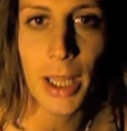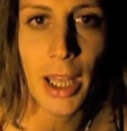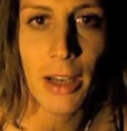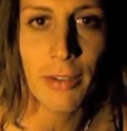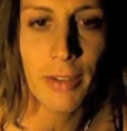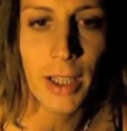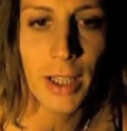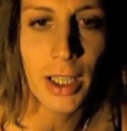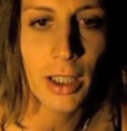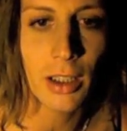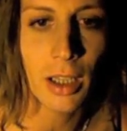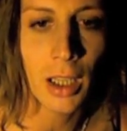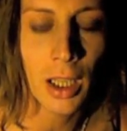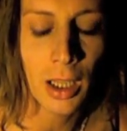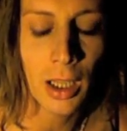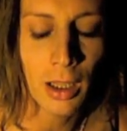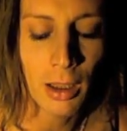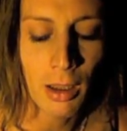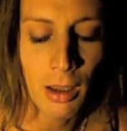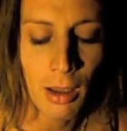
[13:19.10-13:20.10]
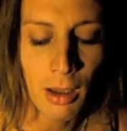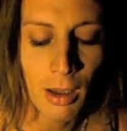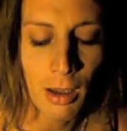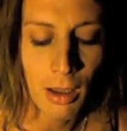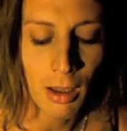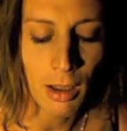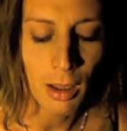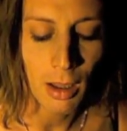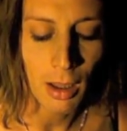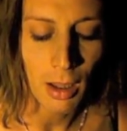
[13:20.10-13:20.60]
out of it,
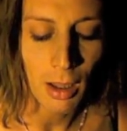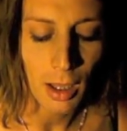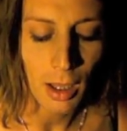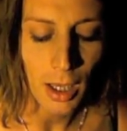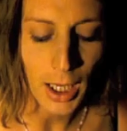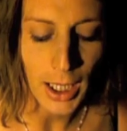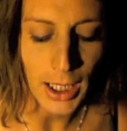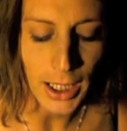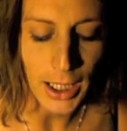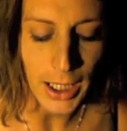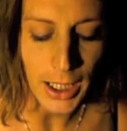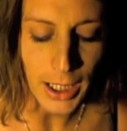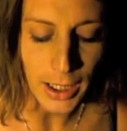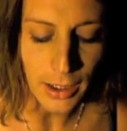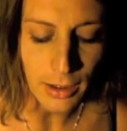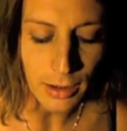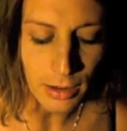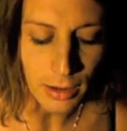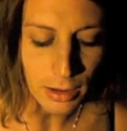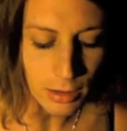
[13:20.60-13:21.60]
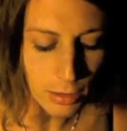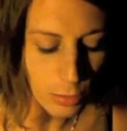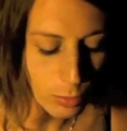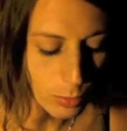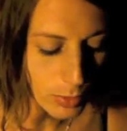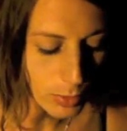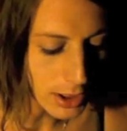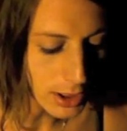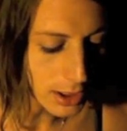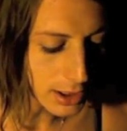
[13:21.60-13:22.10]
and
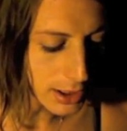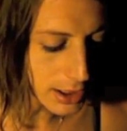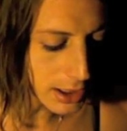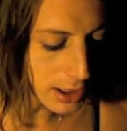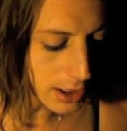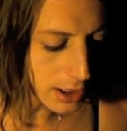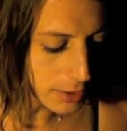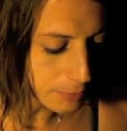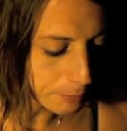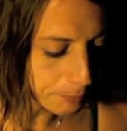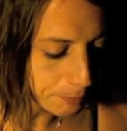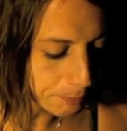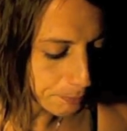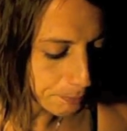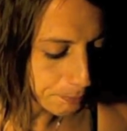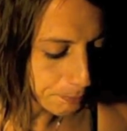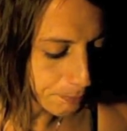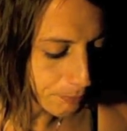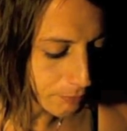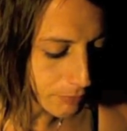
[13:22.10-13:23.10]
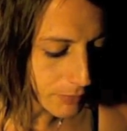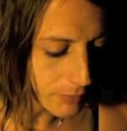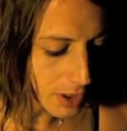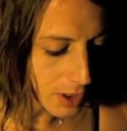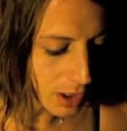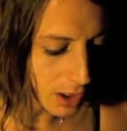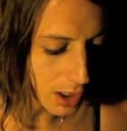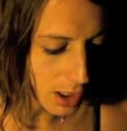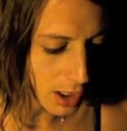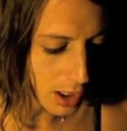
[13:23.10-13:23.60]
really
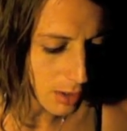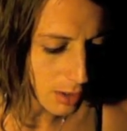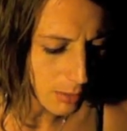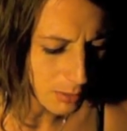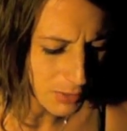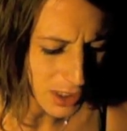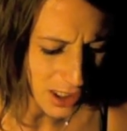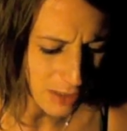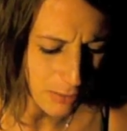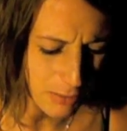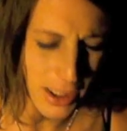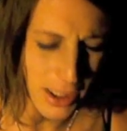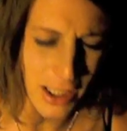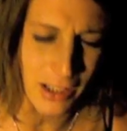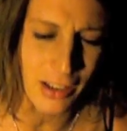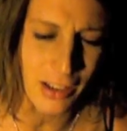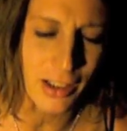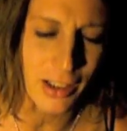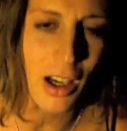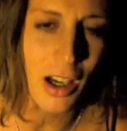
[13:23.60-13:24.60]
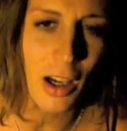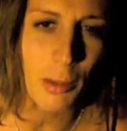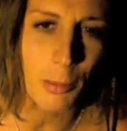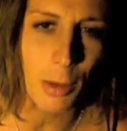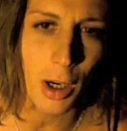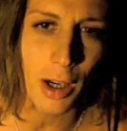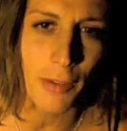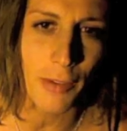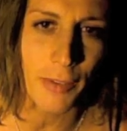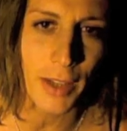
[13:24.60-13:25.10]
kind of make it a
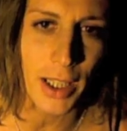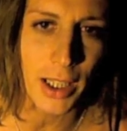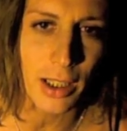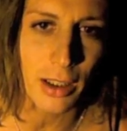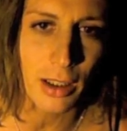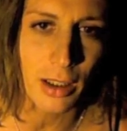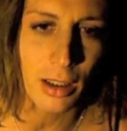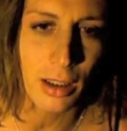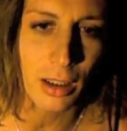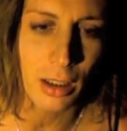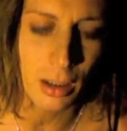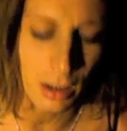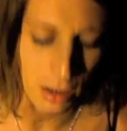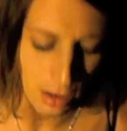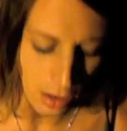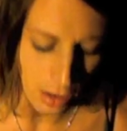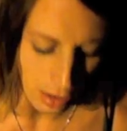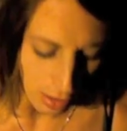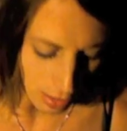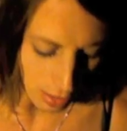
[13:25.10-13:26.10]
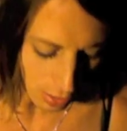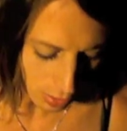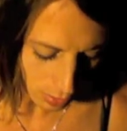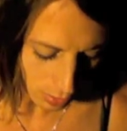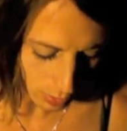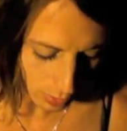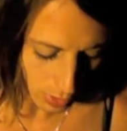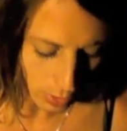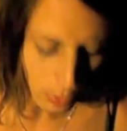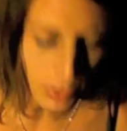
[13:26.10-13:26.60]
non-profit,
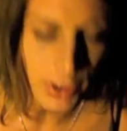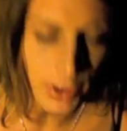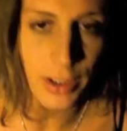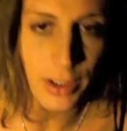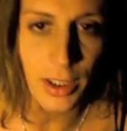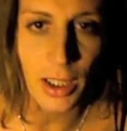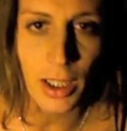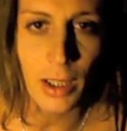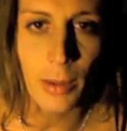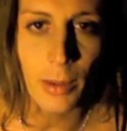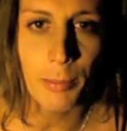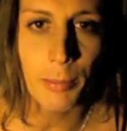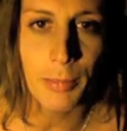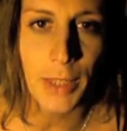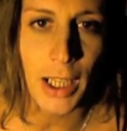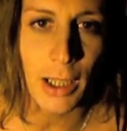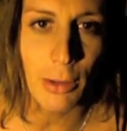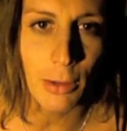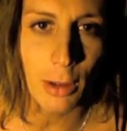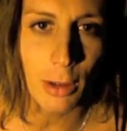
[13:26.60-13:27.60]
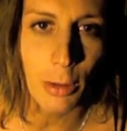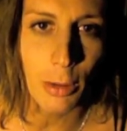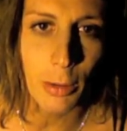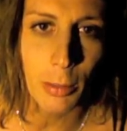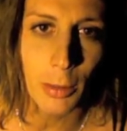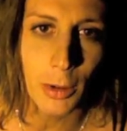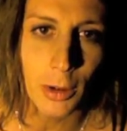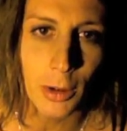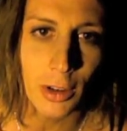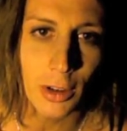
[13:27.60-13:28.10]
where it was
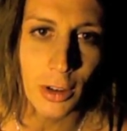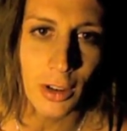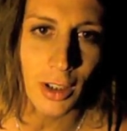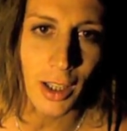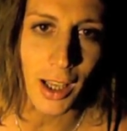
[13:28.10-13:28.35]
downloadable,